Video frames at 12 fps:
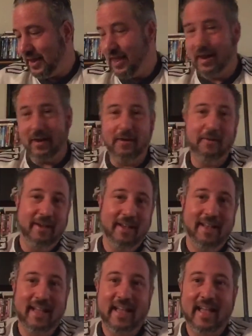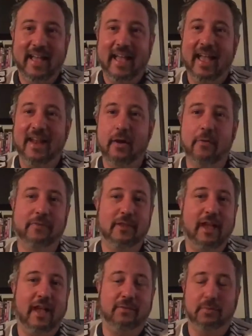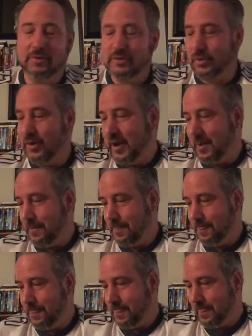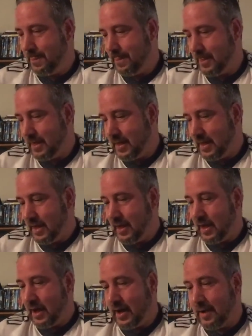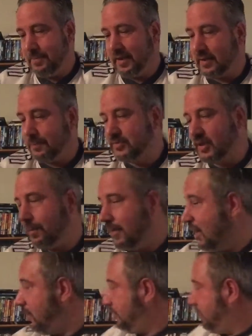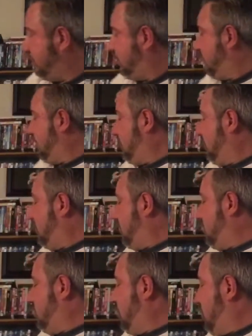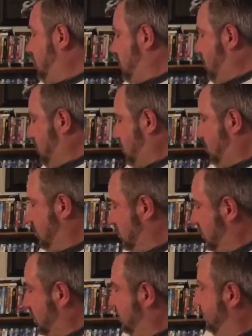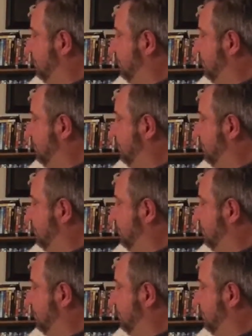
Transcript: you know, and hopefully you guys will enjoy it. Uh, I picked up something else, too. Where is it?